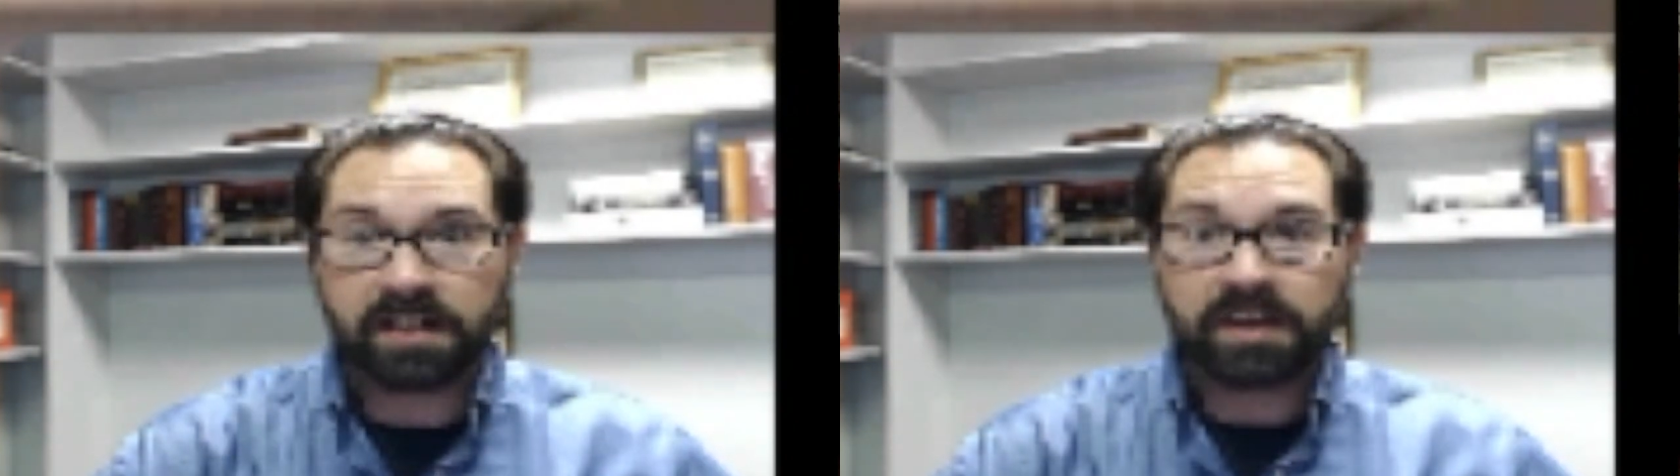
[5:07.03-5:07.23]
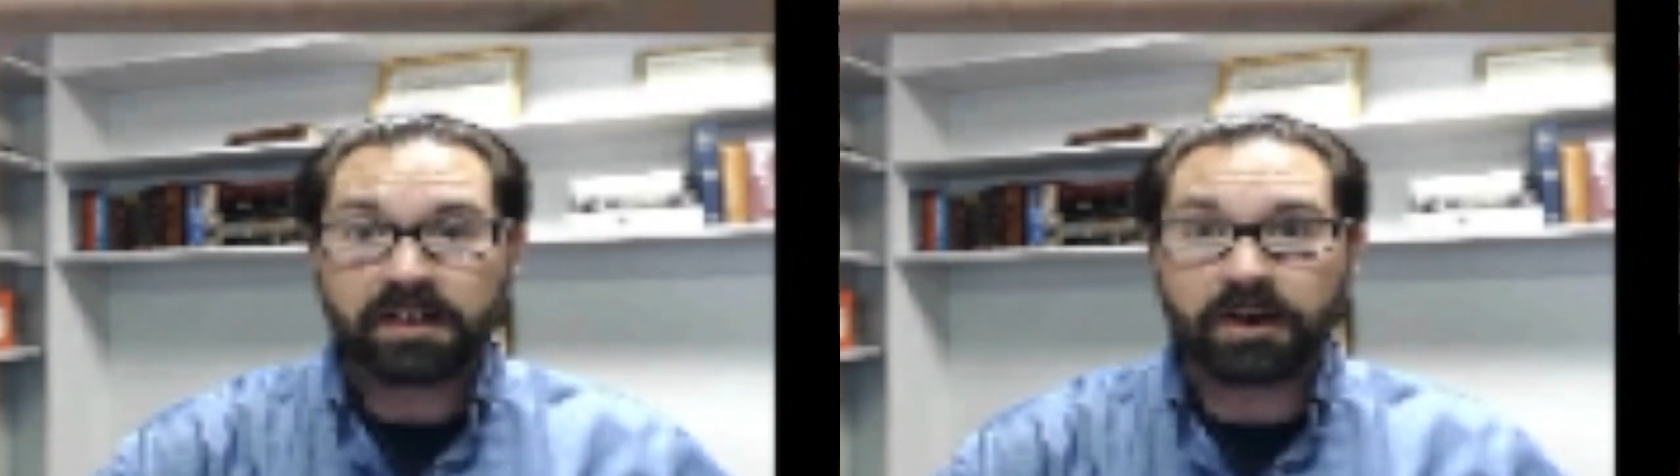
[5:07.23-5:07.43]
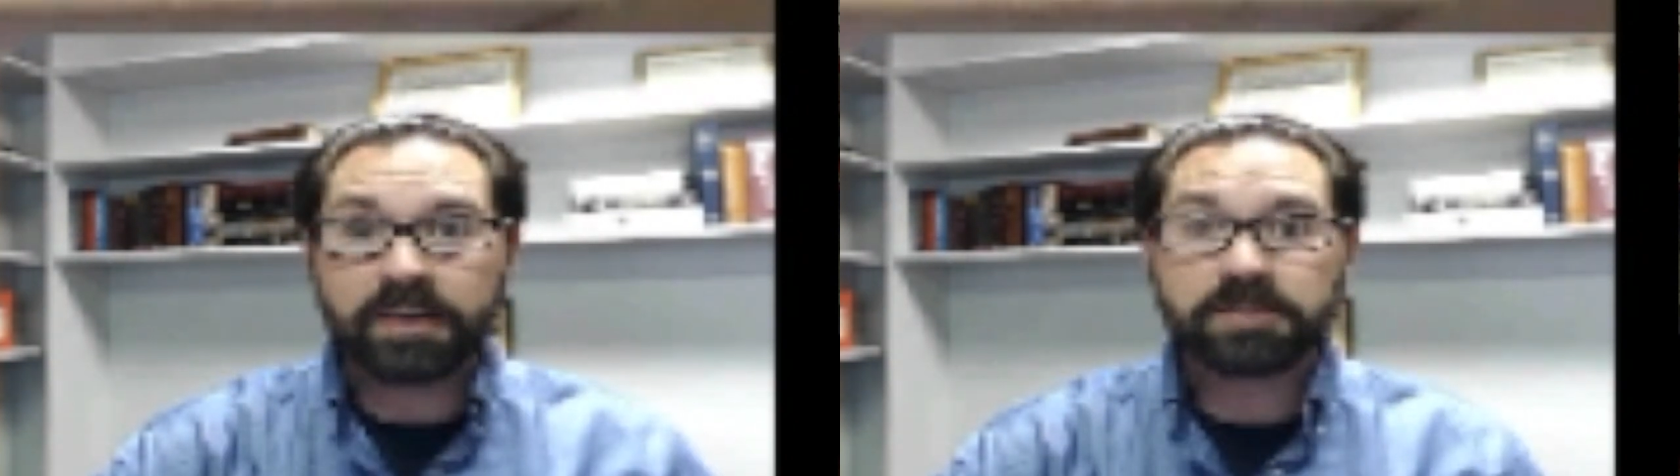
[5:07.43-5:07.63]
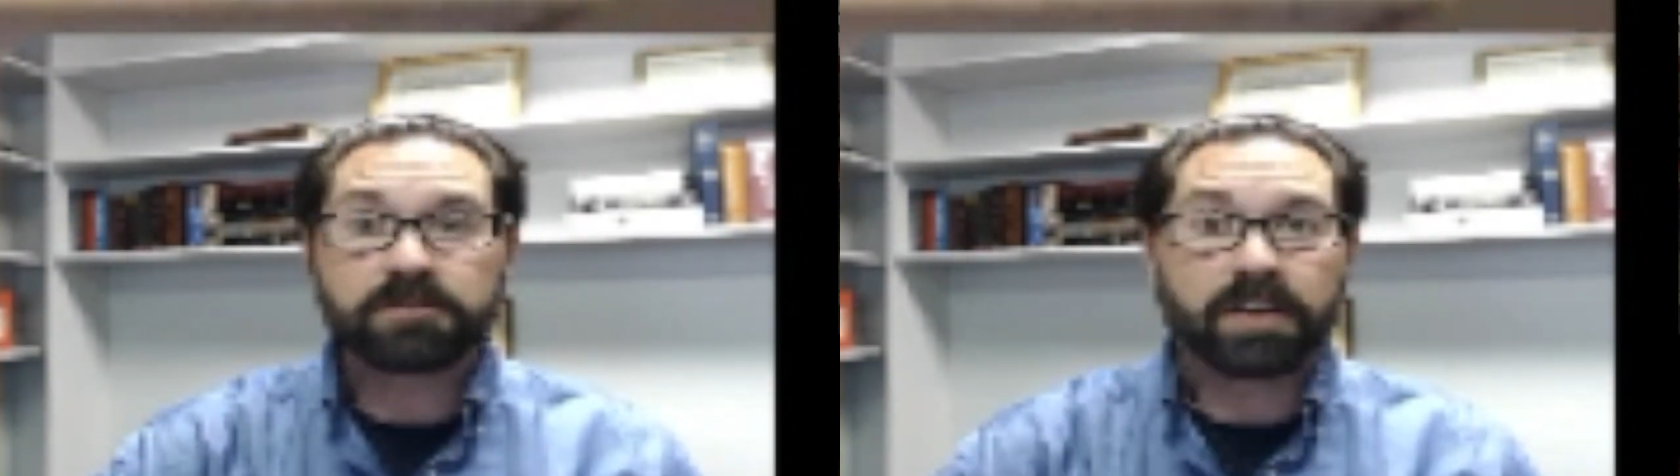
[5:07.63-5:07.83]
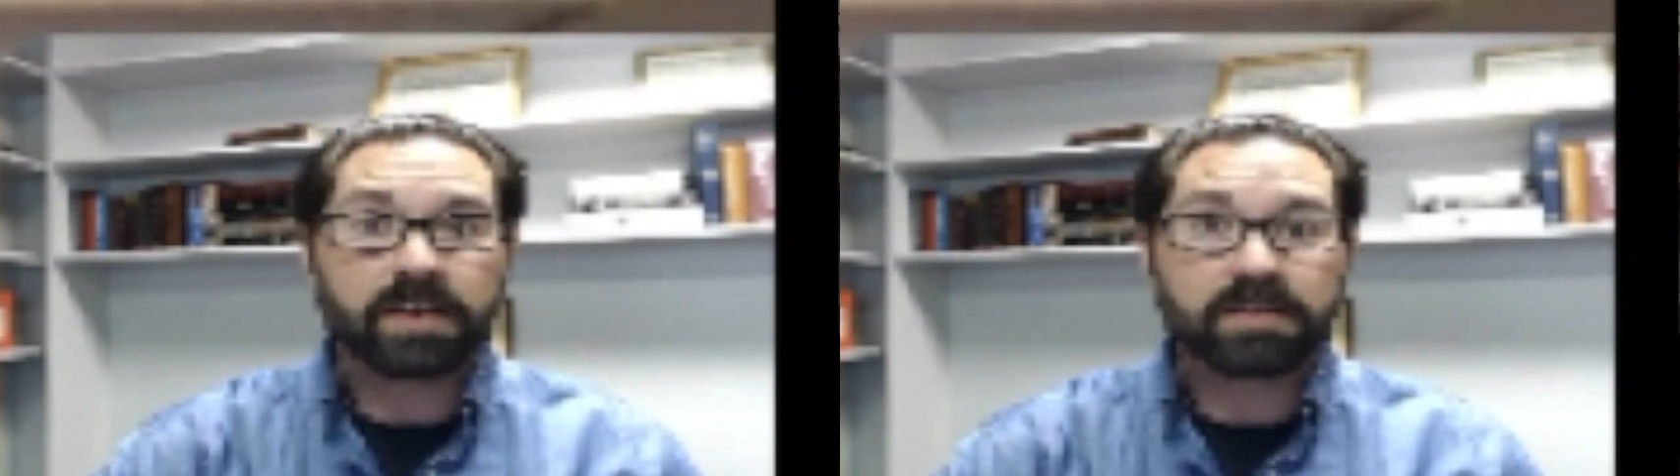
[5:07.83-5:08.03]
Austria
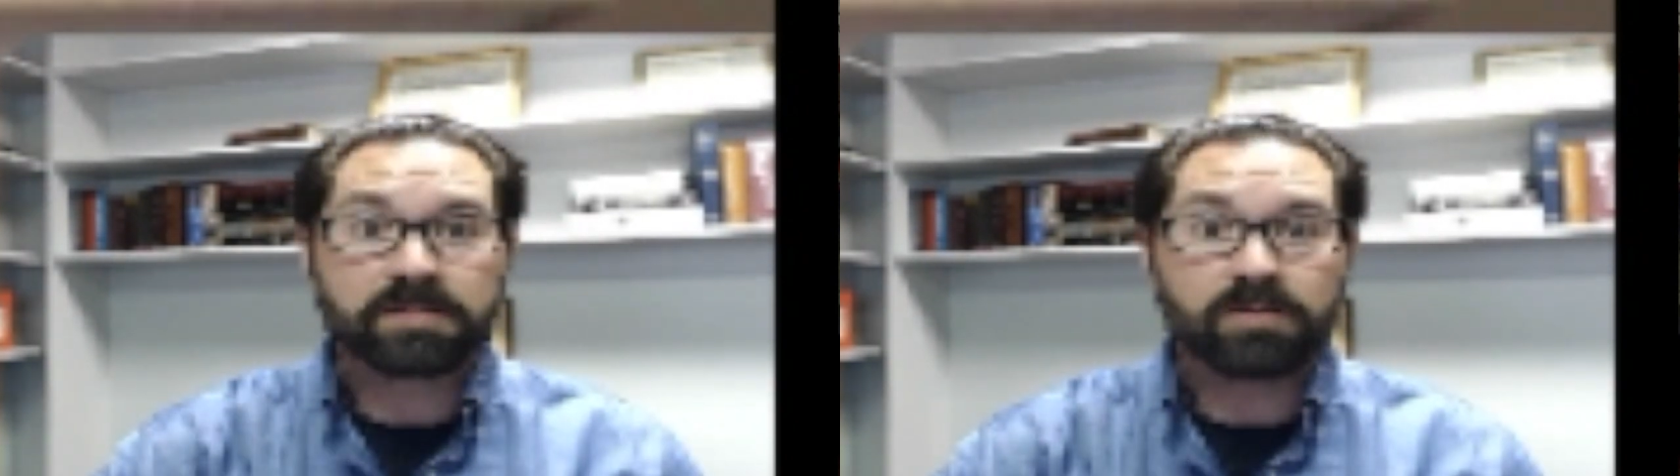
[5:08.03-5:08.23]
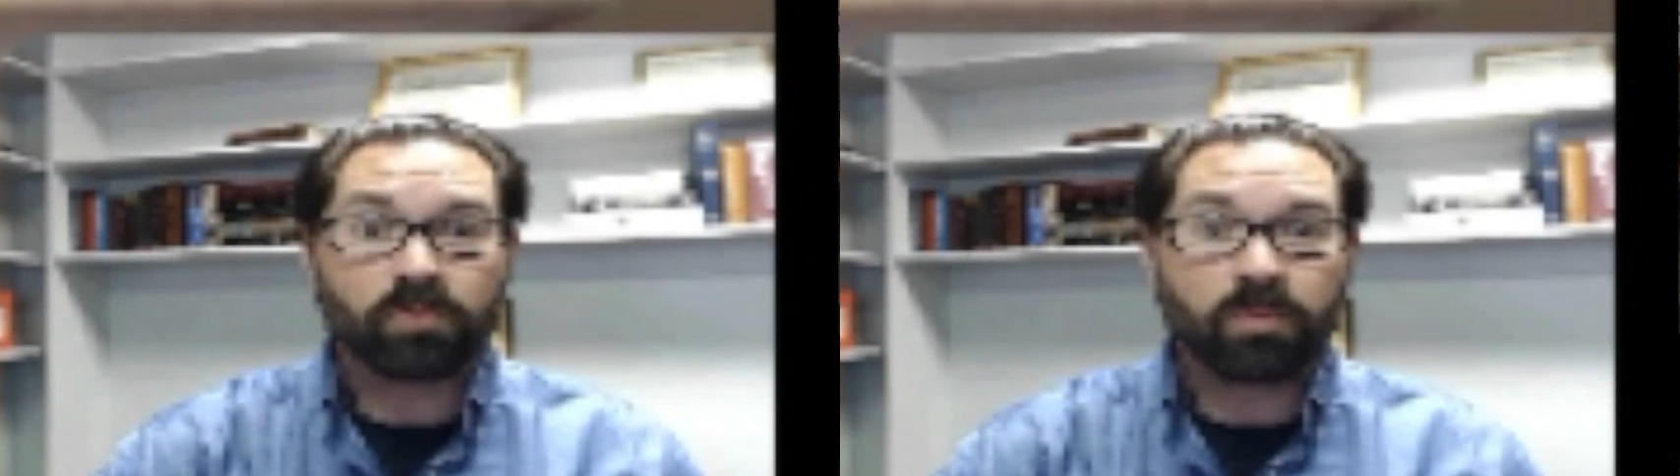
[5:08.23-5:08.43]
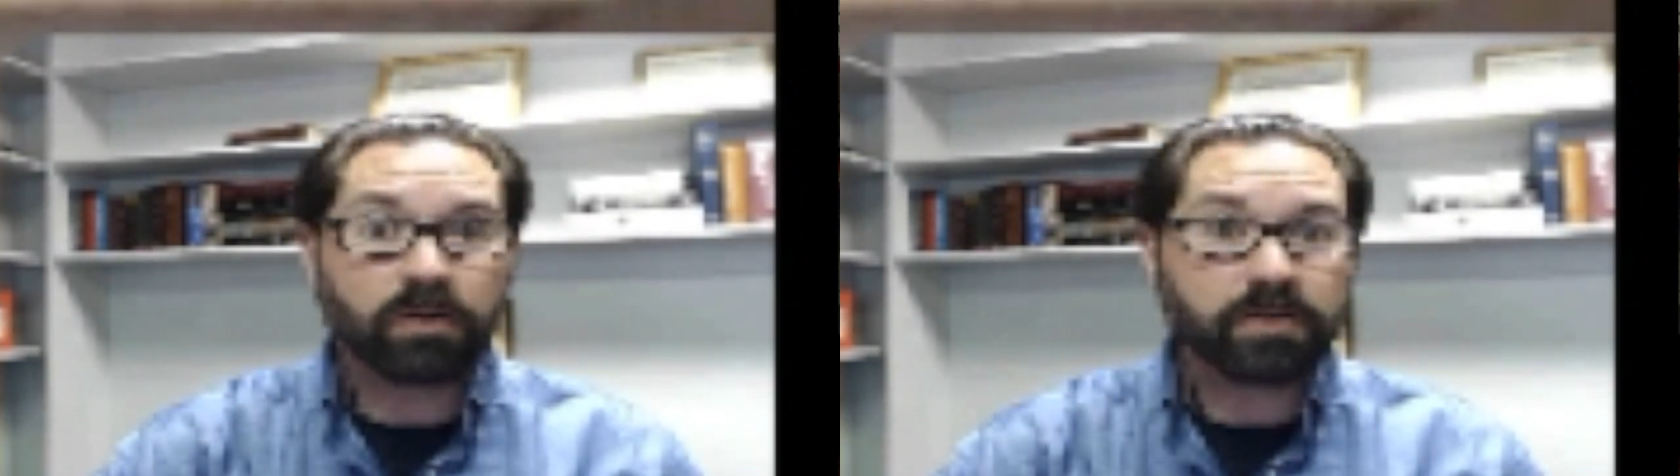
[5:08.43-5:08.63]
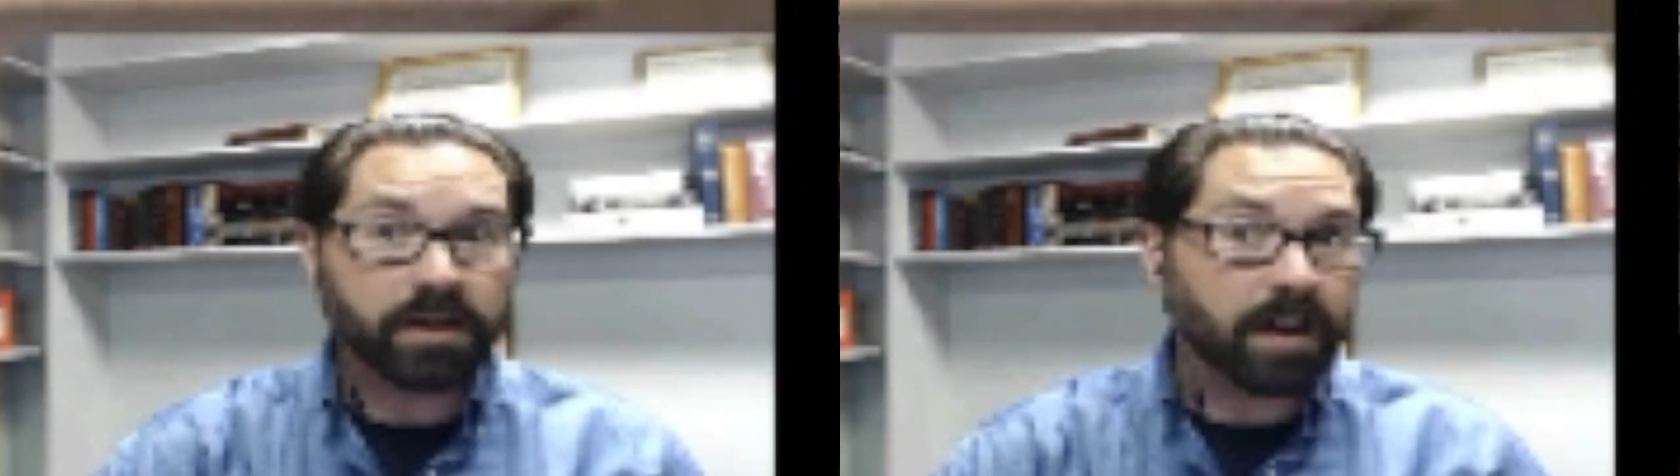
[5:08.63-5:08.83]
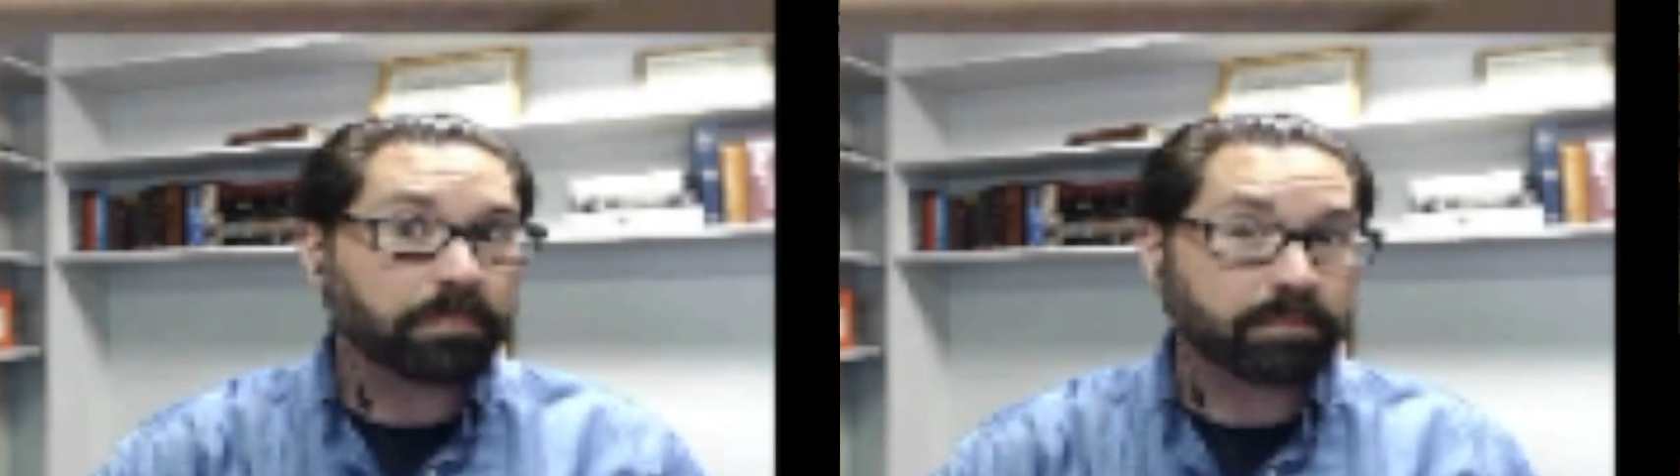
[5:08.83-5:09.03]
has woken
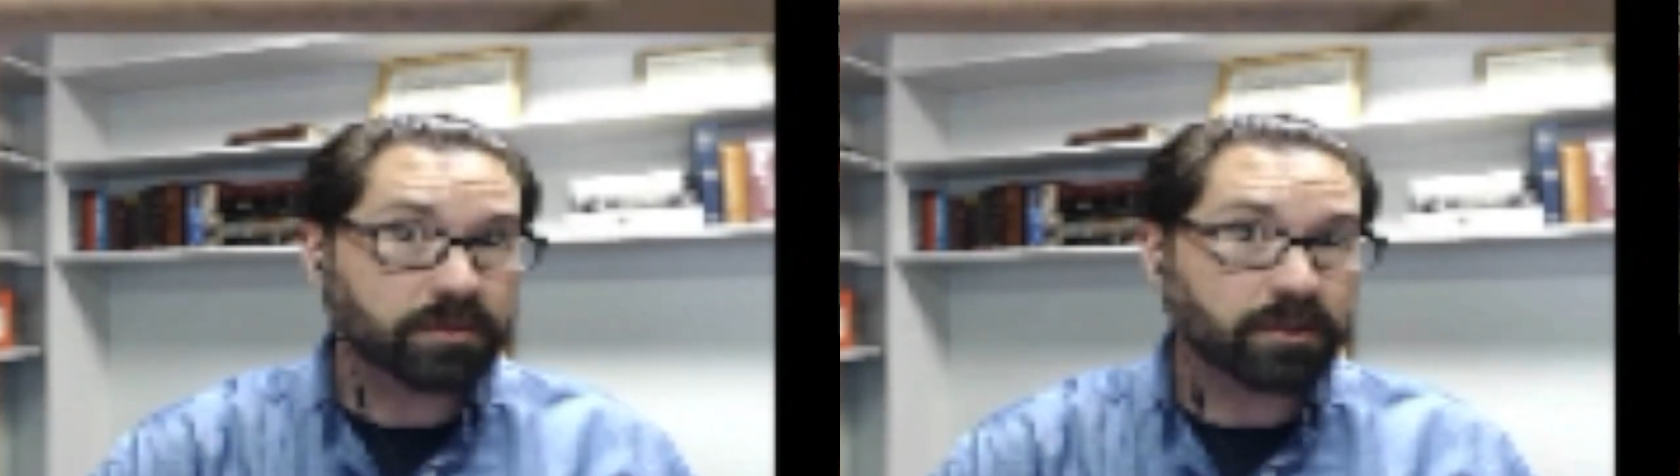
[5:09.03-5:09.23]
up to,